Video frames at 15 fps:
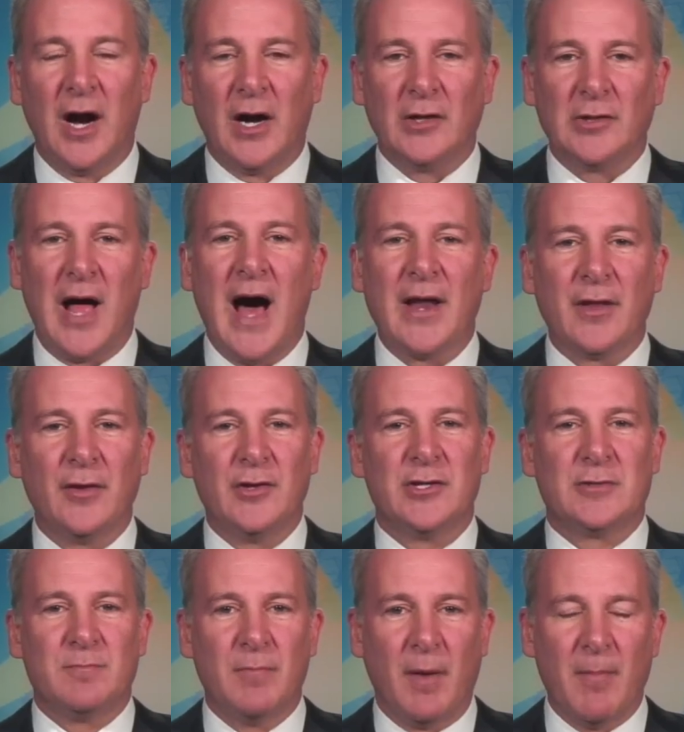A lot of
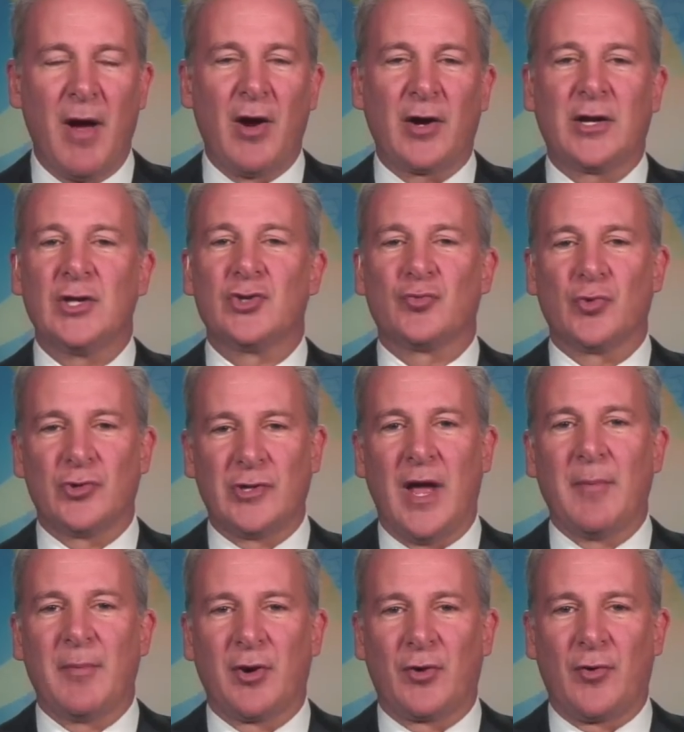these Americans were
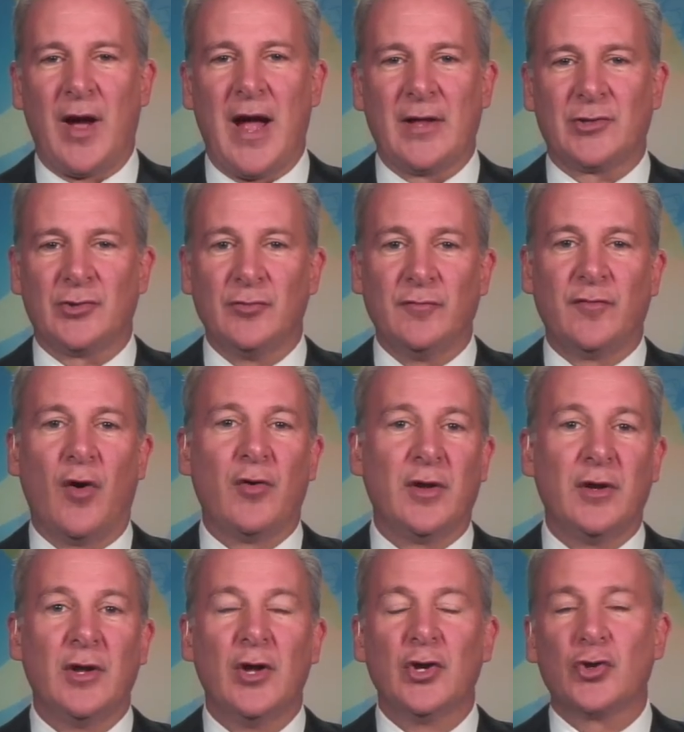Democrats who
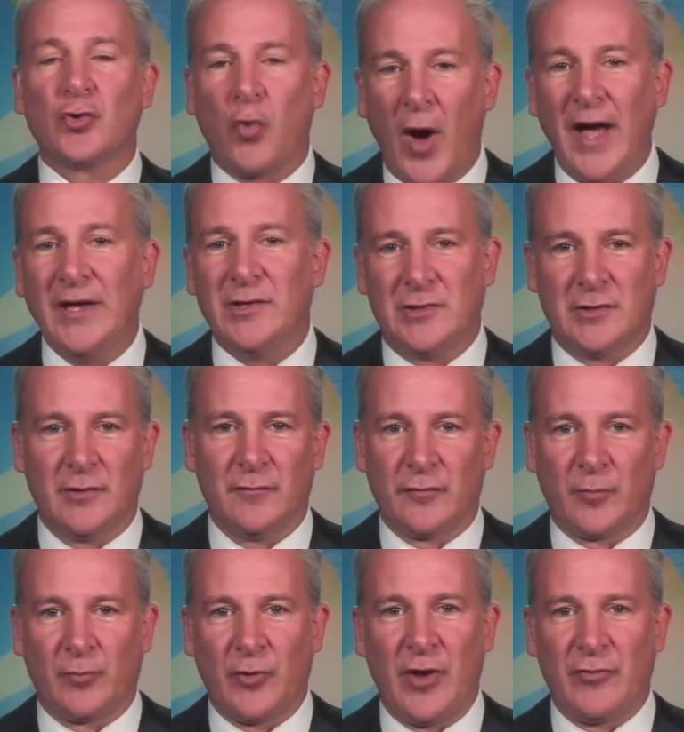voted twice for
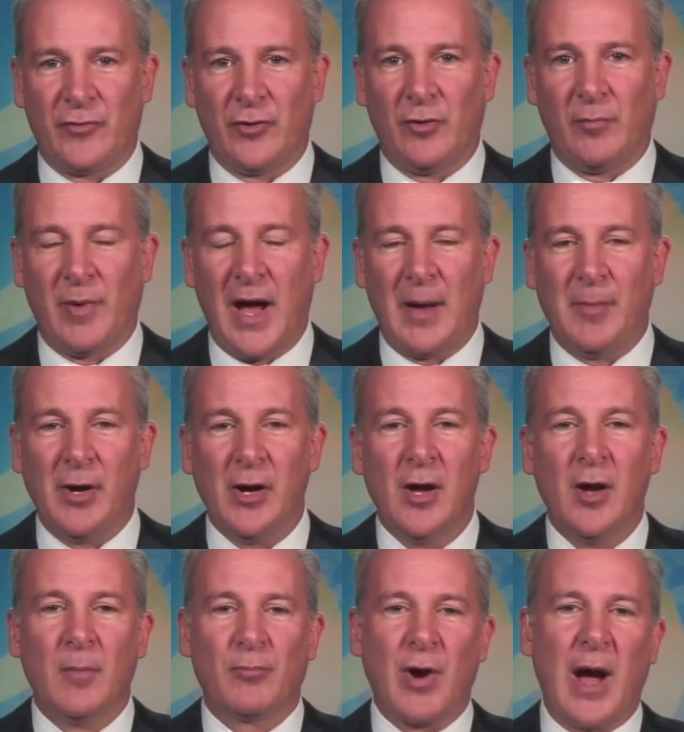President Obama,
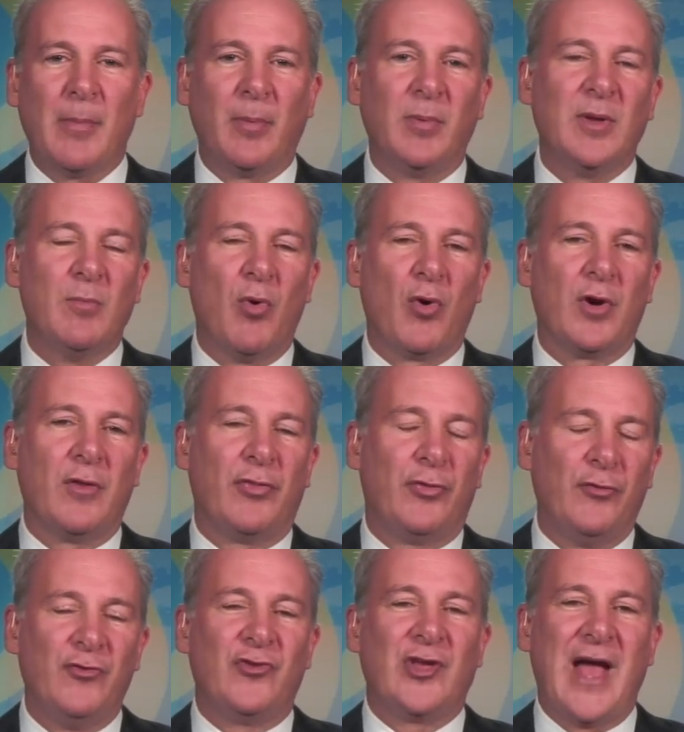probably more
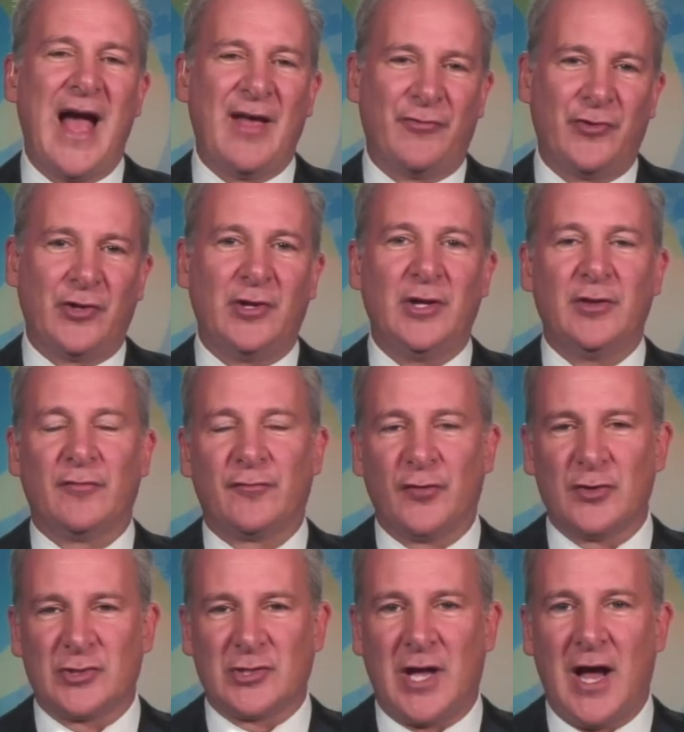enthusiastically the
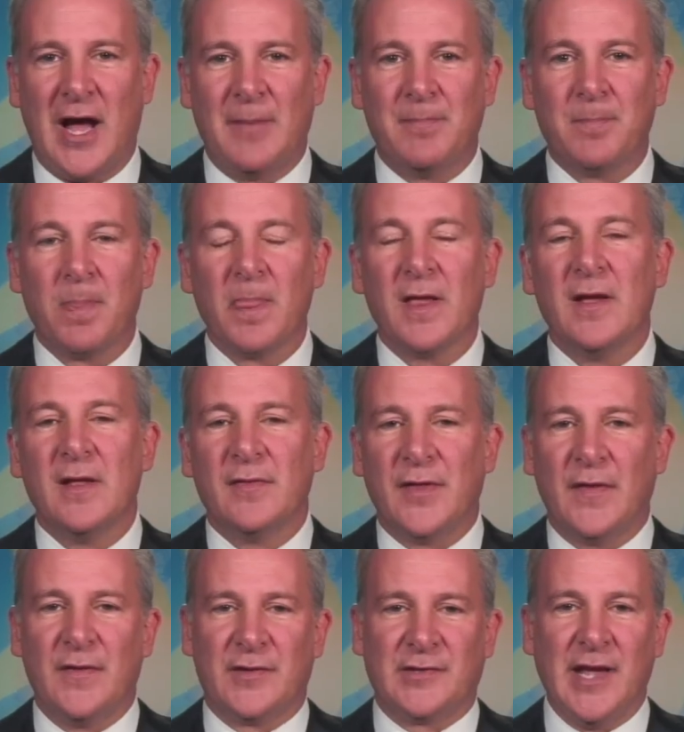first time
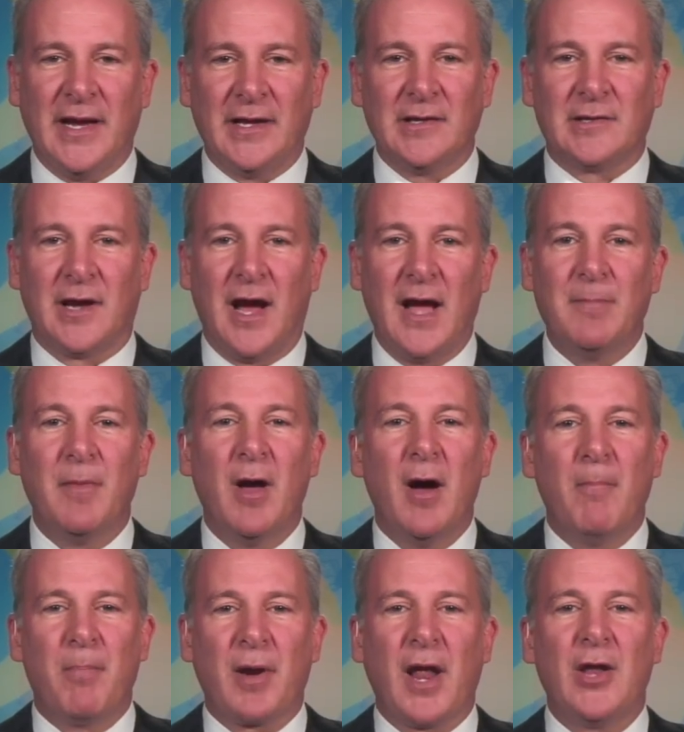than the second time,
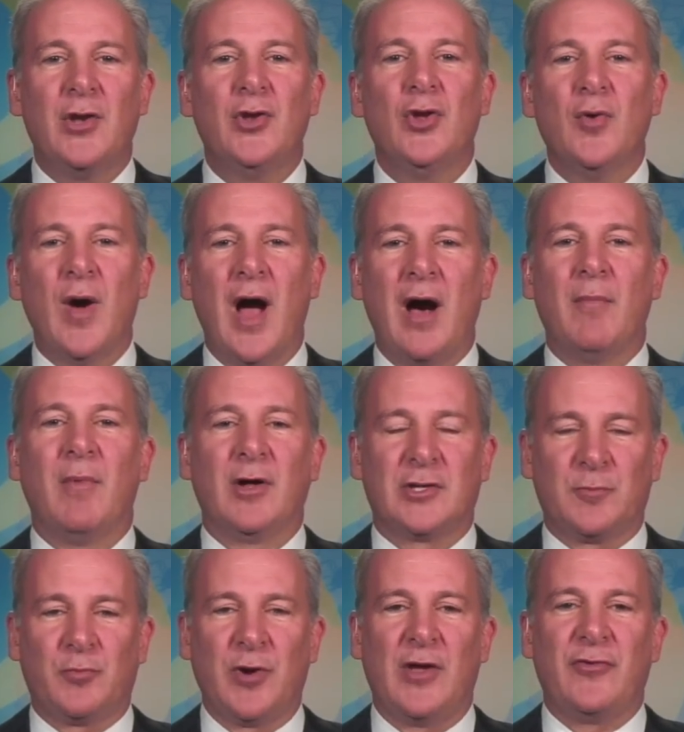but I knew how
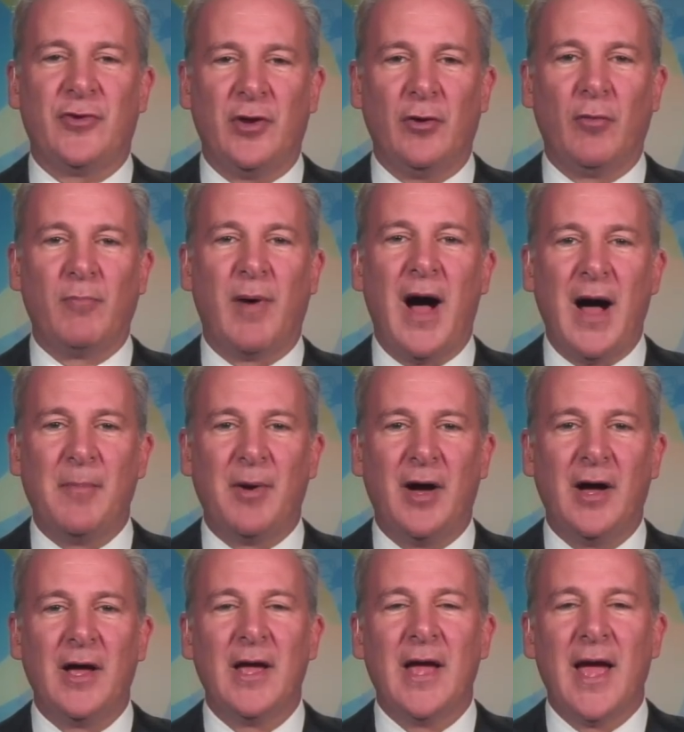much President
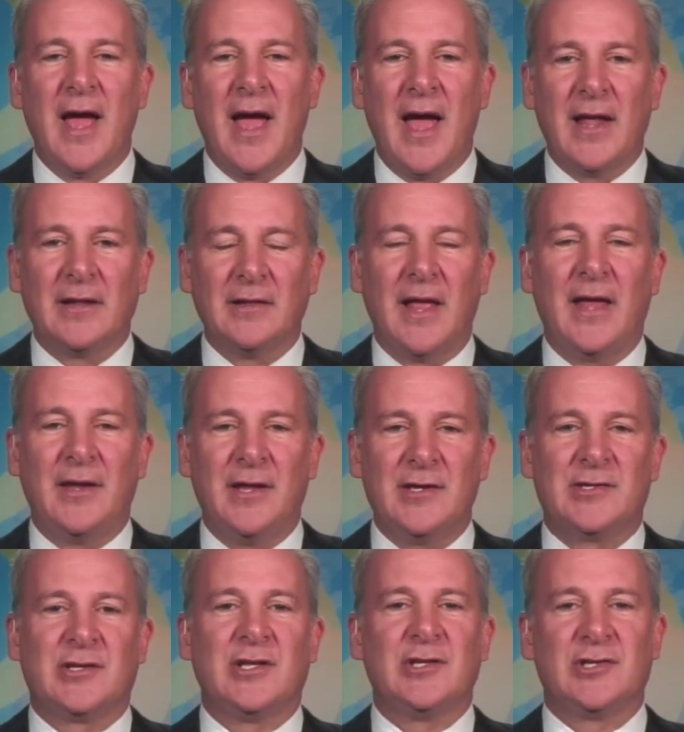Obama had let
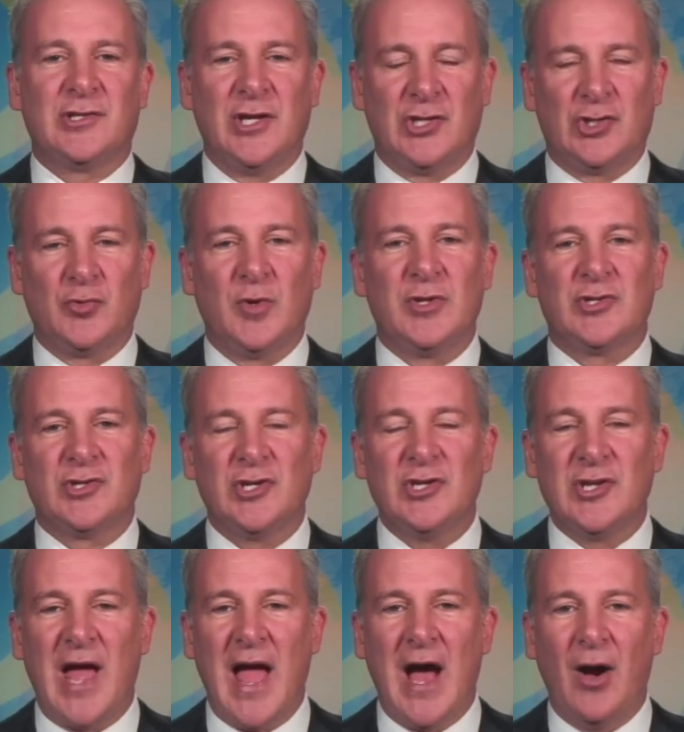his constituency
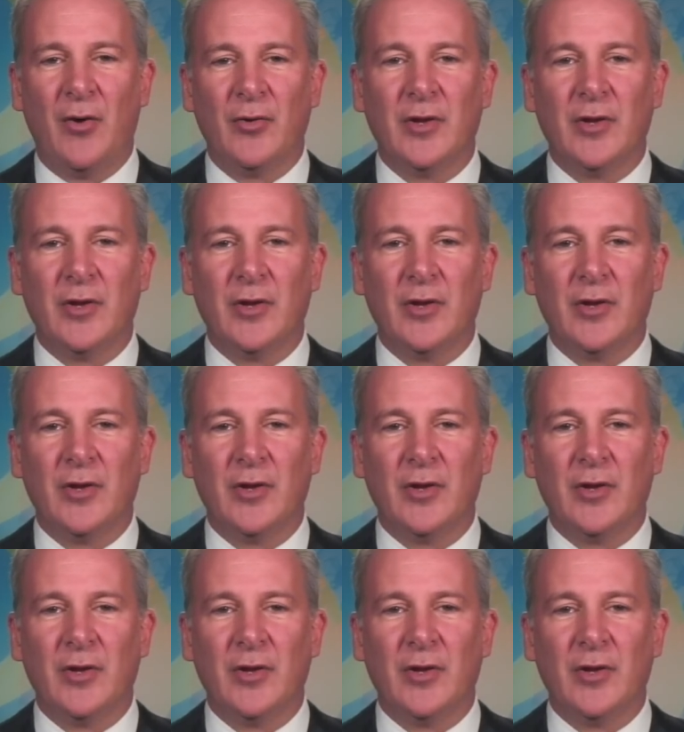down.